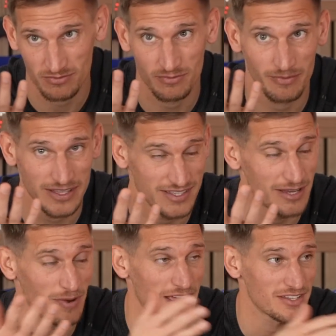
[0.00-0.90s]
Man
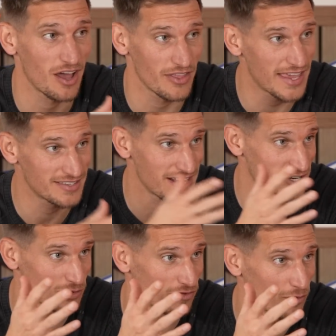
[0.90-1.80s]
City players are, they're
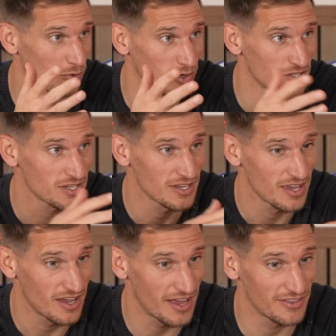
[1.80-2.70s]
international footballers,
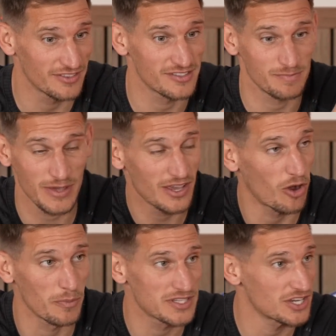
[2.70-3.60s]
and big
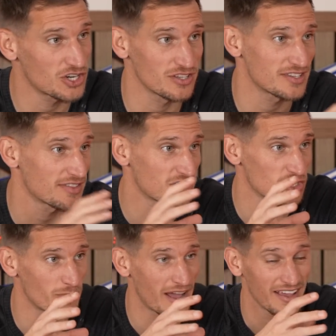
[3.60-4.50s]
competitions in the
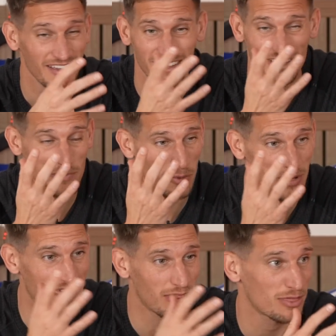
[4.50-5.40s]
summer, you're
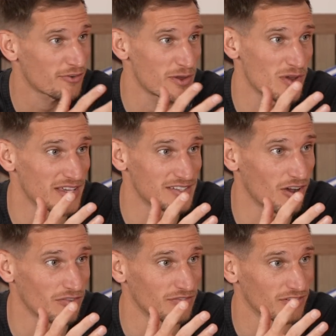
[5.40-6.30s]
probably getting 3 weeks
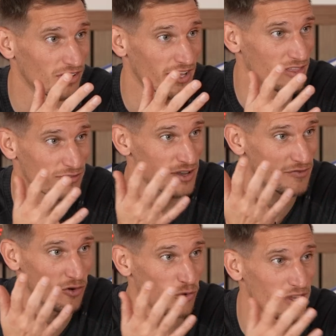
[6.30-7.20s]
off, like
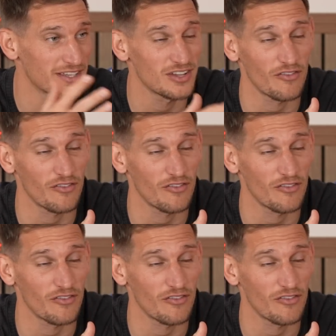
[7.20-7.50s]
3-4 weeks off.